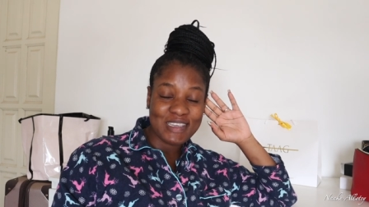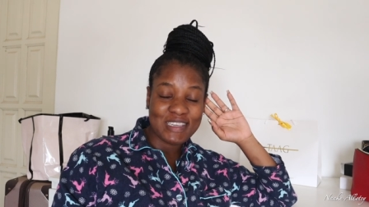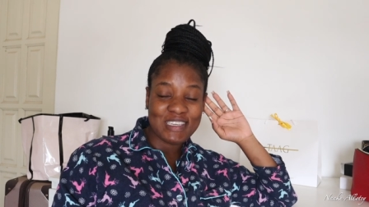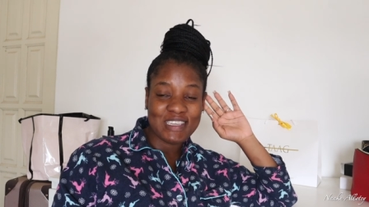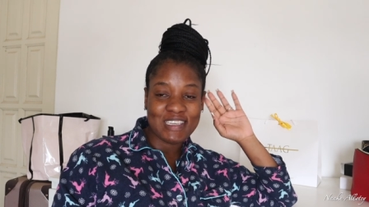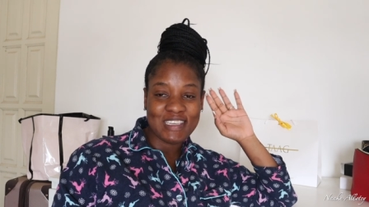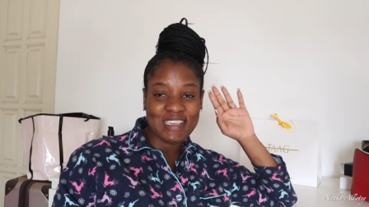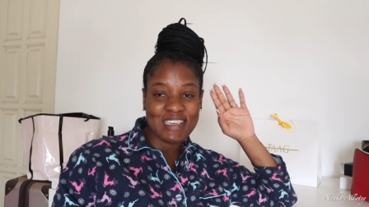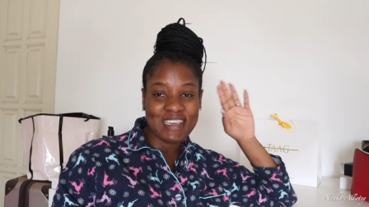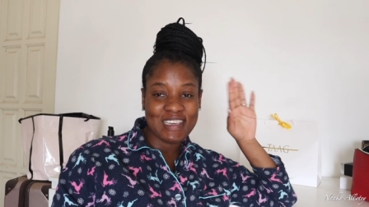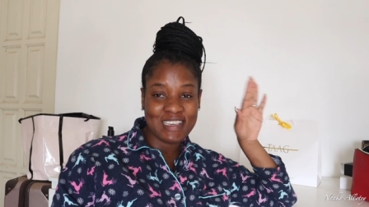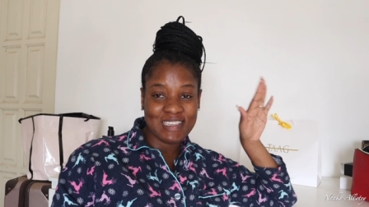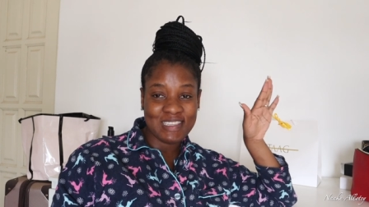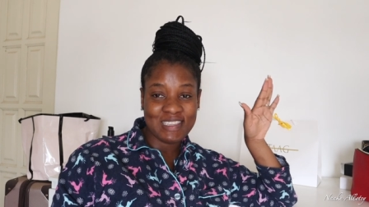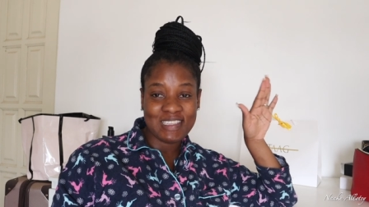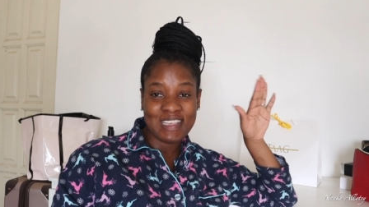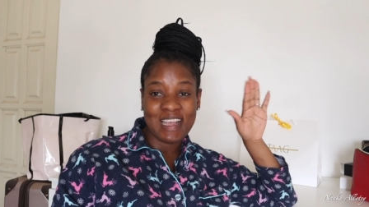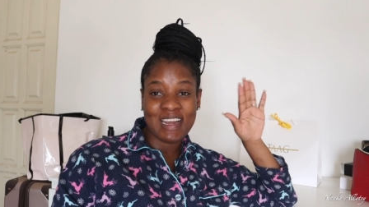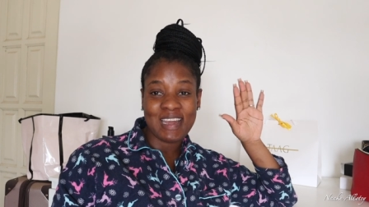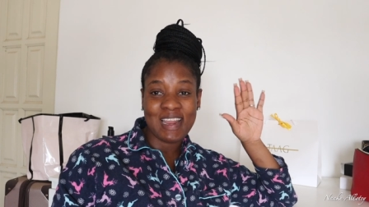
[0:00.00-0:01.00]
she
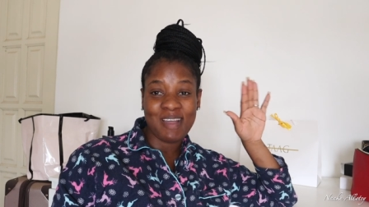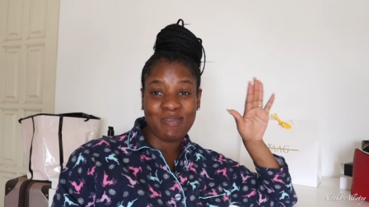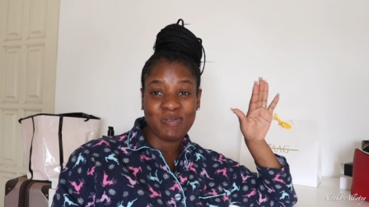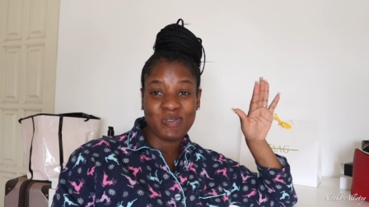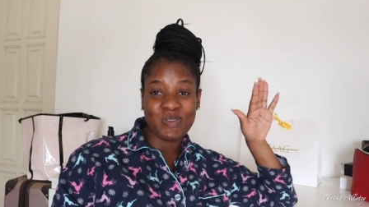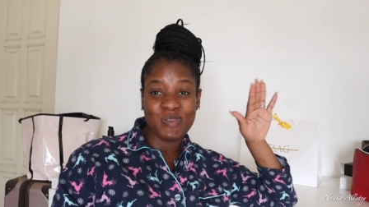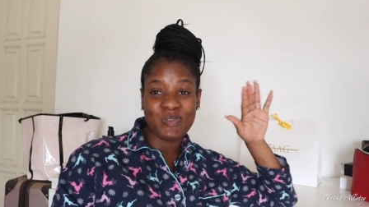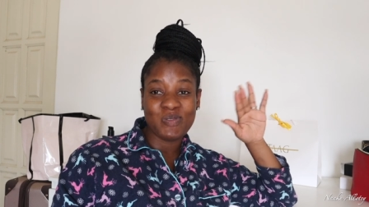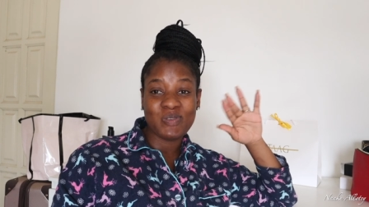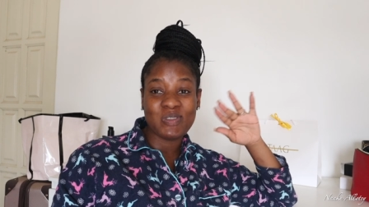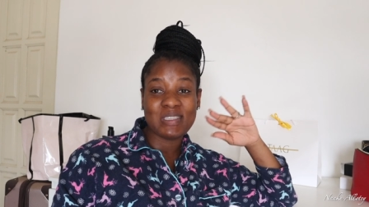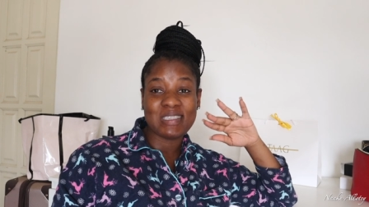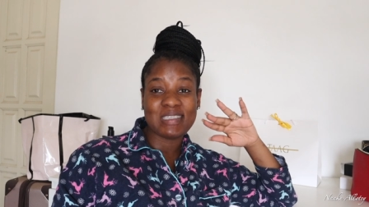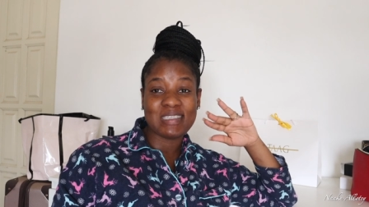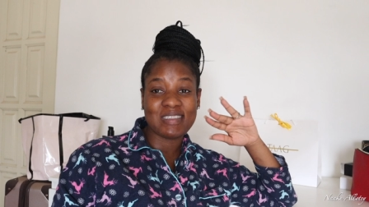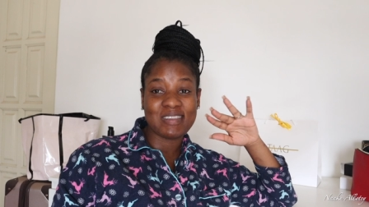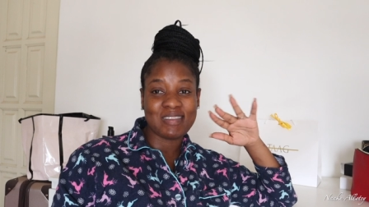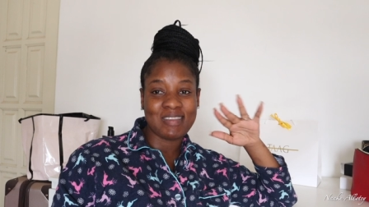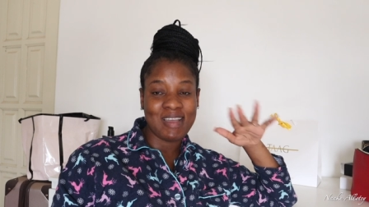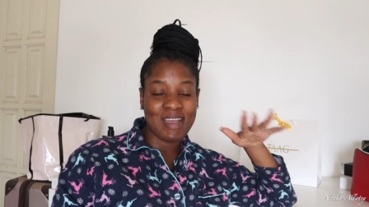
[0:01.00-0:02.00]
is an absolute
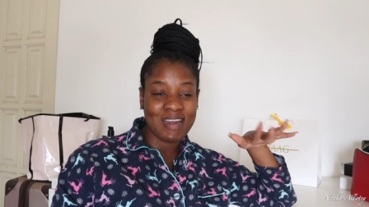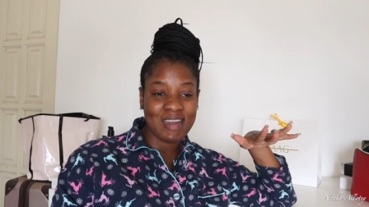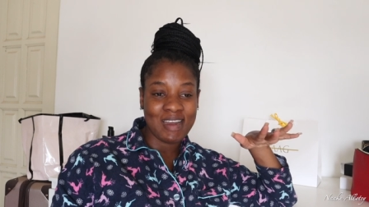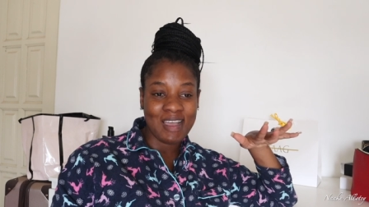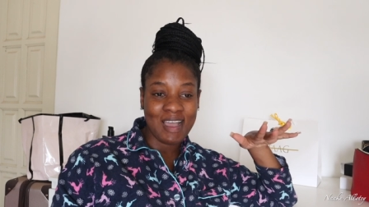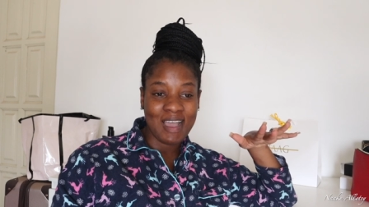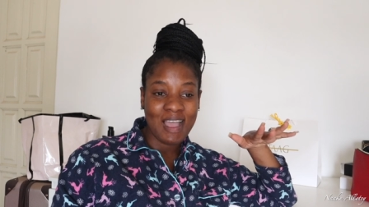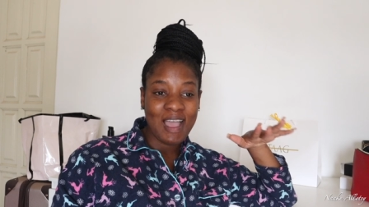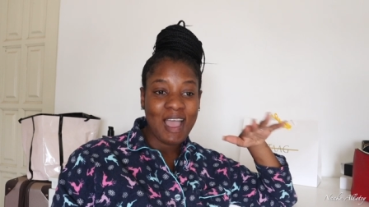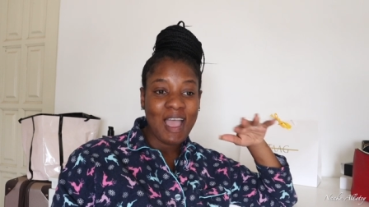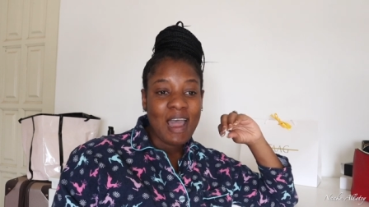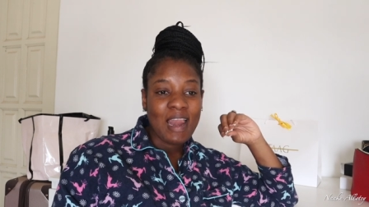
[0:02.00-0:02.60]
stunner.